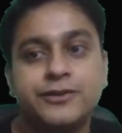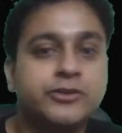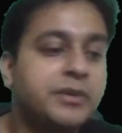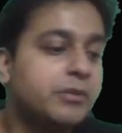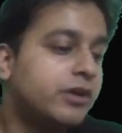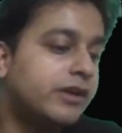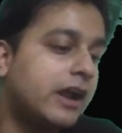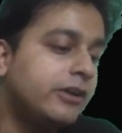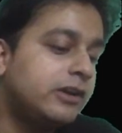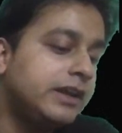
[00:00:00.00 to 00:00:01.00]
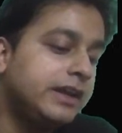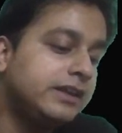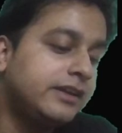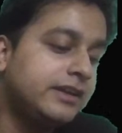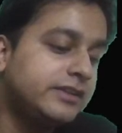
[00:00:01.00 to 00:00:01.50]
It should be monotonically
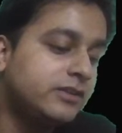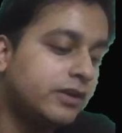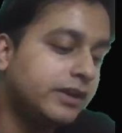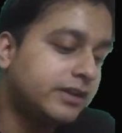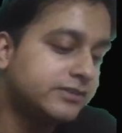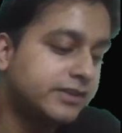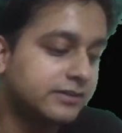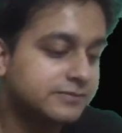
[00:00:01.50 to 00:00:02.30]
increasing or decreasing.